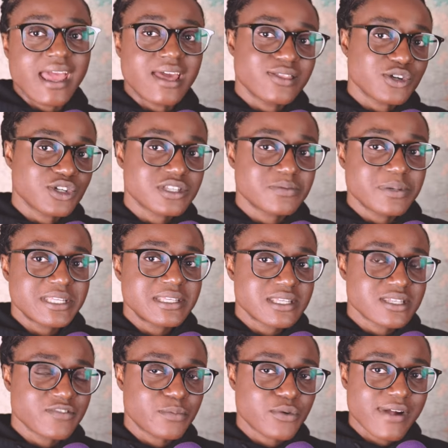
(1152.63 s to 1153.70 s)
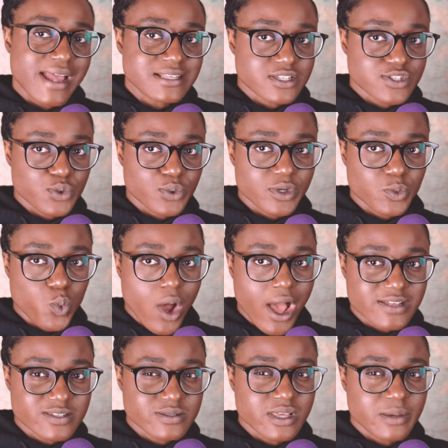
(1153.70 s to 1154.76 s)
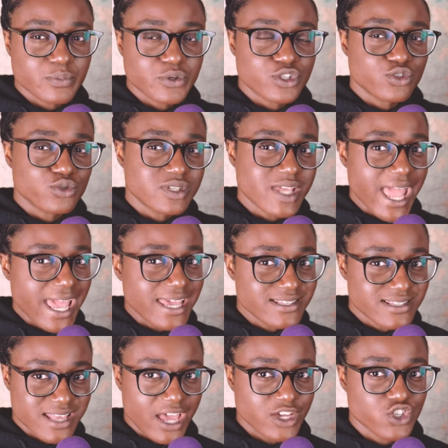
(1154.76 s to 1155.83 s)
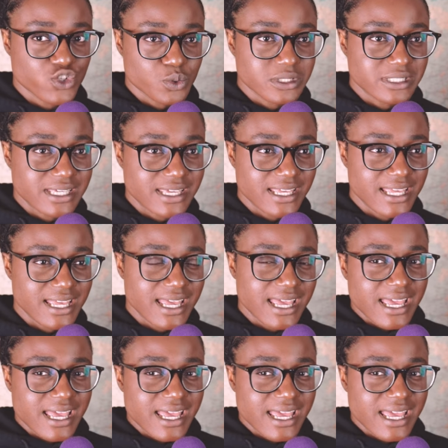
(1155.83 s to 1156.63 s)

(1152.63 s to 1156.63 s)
and there are species of parasitoid wasp that produce asexually.